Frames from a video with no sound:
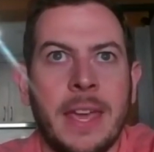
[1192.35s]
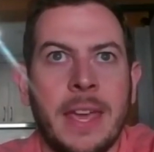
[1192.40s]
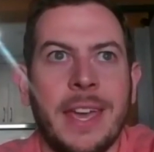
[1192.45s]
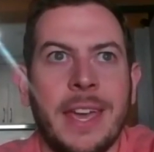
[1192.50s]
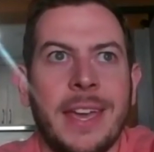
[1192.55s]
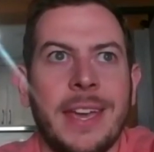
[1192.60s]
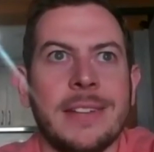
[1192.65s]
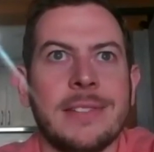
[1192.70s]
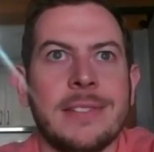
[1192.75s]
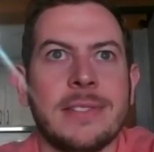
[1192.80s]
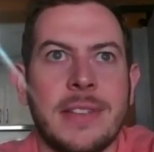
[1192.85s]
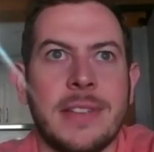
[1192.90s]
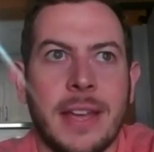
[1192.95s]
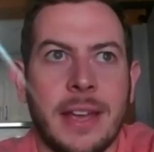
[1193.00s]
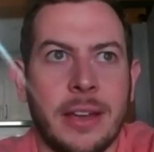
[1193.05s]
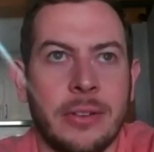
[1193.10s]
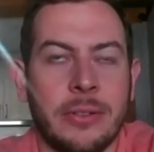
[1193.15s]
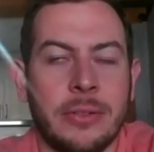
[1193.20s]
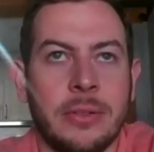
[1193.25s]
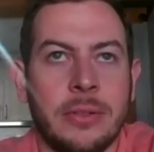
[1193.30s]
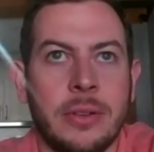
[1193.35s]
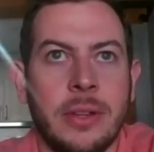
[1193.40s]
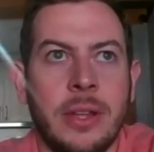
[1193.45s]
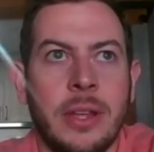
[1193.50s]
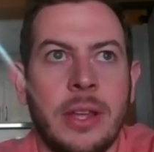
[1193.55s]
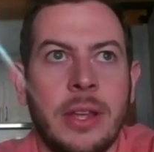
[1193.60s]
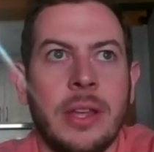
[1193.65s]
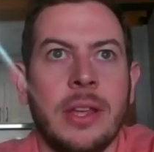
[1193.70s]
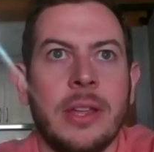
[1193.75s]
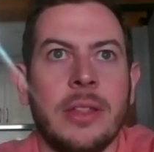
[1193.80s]
hands down
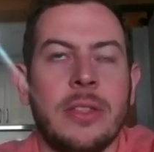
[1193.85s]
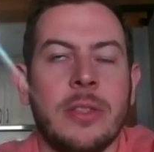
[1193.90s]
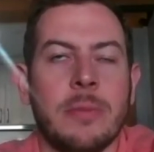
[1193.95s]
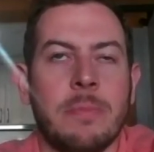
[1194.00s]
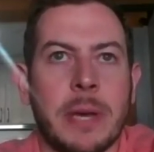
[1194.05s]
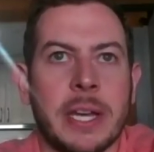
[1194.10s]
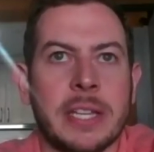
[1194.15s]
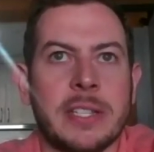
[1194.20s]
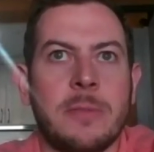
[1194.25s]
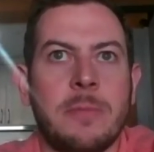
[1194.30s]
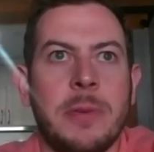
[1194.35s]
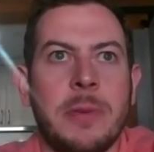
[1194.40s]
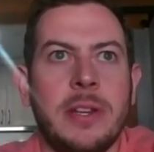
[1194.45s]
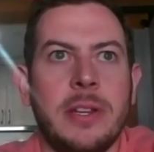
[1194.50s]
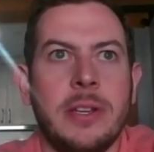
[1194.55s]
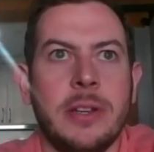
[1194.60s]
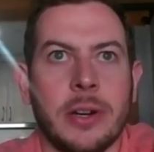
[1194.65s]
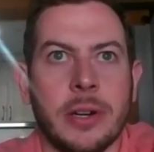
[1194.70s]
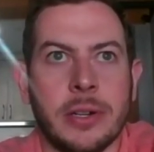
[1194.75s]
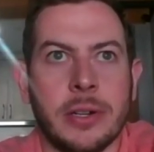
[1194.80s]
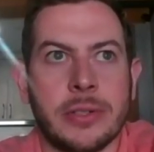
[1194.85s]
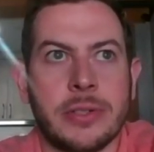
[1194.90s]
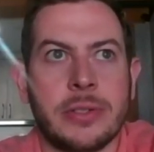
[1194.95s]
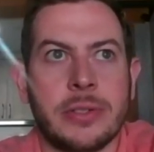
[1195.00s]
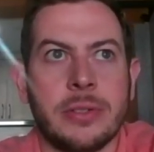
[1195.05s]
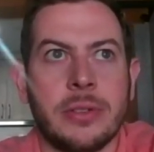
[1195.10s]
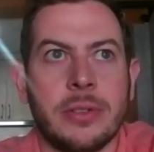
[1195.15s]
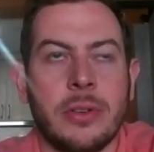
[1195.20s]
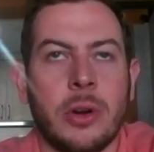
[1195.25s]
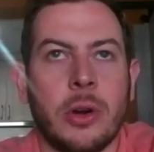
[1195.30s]
the best bdrs
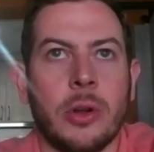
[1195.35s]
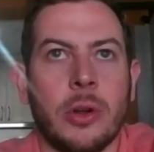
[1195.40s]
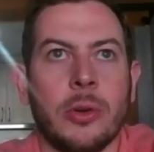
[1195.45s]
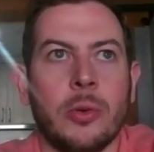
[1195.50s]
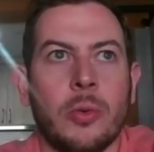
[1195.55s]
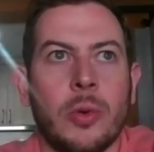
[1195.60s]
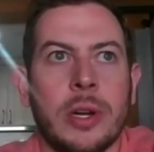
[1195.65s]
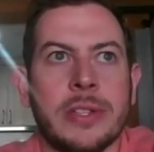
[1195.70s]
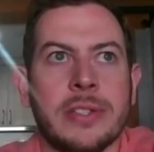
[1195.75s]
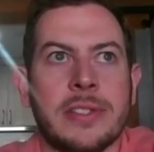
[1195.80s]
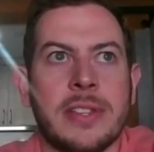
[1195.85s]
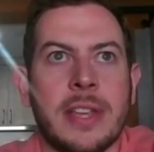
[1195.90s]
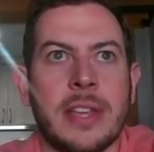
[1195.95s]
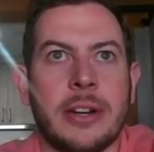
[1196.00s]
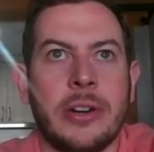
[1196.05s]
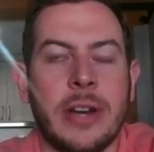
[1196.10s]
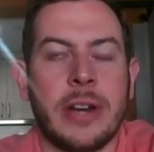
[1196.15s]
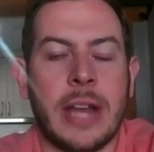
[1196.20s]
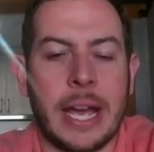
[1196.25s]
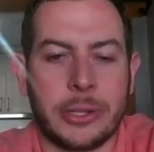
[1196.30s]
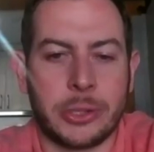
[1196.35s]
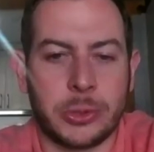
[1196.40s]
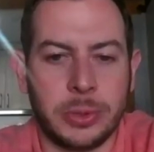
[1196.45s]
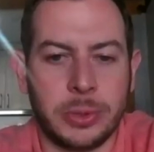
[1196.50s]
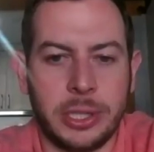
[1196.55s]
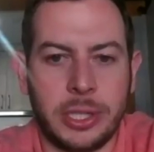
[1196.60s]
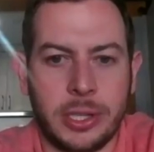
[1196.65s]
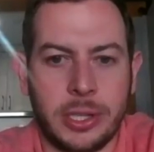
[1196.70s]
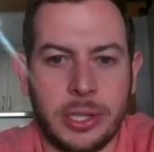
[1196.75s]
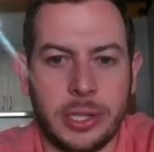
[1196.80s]
are the ones that are
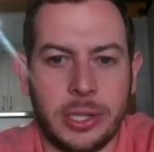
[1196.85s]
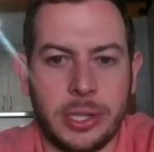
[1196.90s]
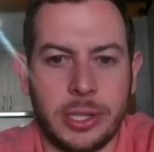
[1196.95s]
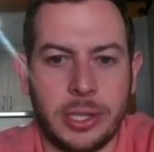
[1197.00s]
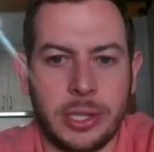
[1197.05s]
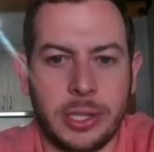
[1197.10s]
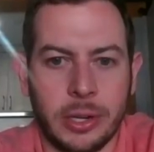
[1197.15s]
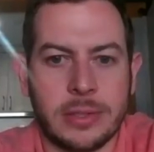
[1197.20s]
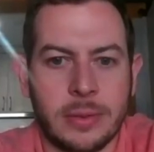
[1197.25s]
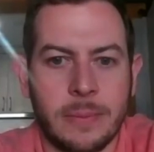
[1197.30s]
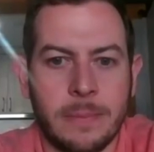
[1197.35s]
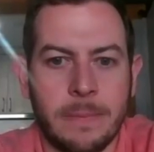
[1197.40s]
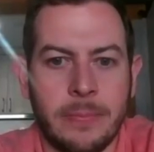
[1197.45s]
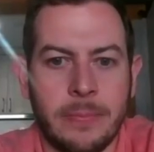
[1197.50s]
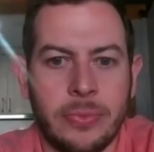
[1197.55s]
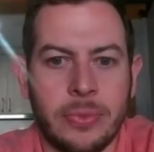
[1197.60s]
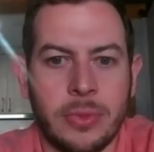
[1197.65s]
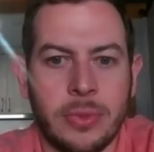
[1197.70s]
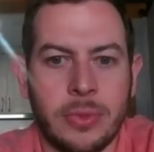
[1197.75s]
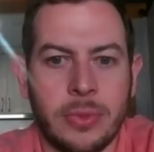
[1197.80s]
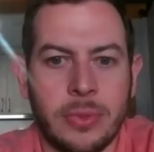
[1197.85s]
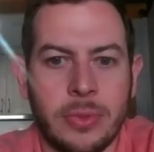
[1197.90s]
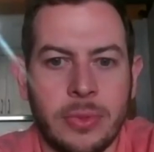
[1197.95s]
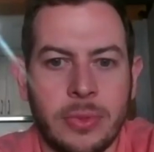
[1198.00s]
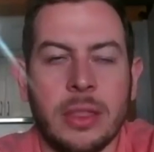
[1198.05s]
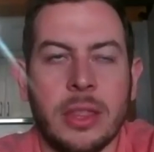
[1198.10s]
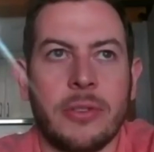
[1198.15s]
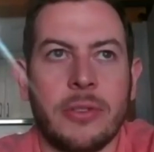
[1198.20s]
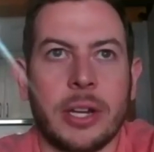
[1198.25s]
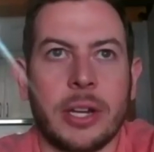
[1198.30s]
naturally curious
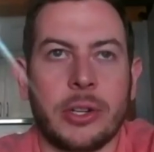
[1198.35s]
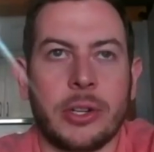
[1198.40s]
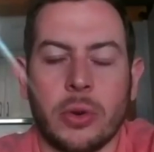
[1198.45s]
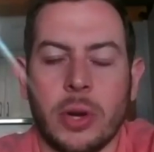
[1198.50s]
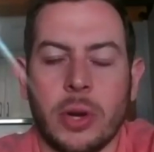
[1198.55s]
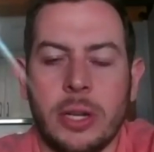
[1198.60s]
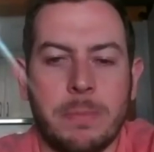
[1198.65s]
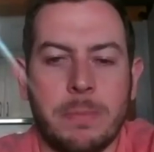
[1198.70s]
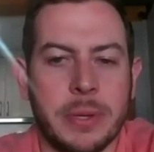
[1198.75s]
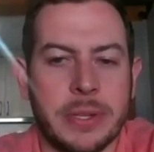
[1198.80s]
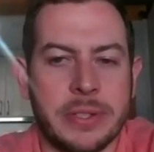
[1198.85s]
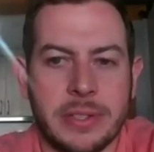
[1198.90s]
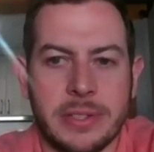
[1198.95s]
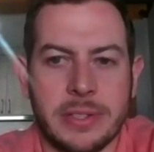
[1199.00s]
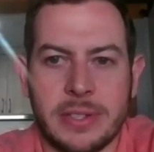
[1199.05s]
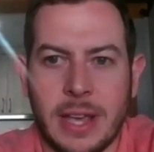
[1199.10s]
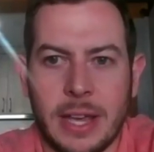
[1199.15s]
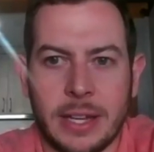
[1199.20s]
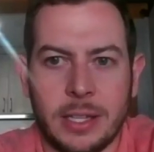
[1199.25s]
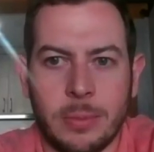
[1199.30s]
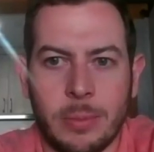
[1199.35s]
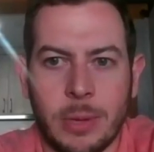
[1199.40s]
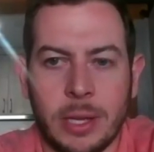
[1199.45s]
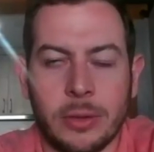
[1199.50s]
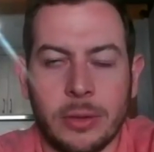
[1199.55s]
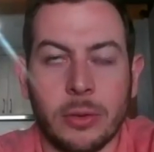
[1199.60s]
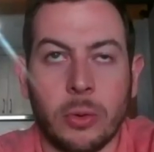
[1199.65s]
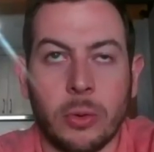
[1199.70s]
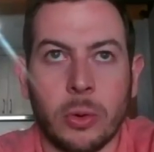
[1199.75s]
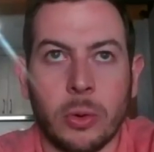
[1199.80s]
they've got great business
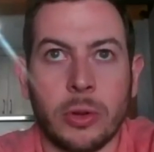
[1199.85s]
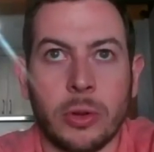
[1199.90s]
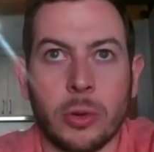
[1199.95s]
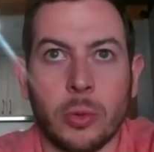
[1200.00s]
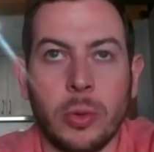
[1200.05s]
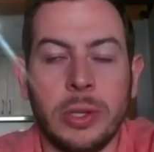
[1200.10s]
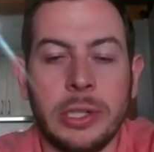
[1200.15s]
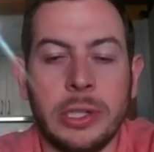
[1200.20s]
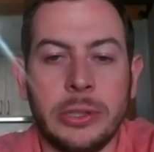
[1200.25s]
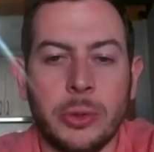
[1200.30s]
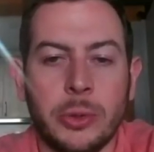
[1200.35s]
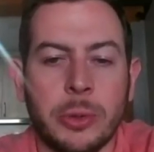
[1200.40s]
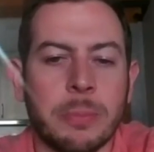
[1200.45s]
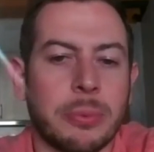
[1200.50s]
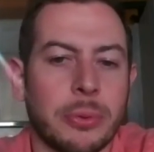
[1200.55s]
acumen or they're willing to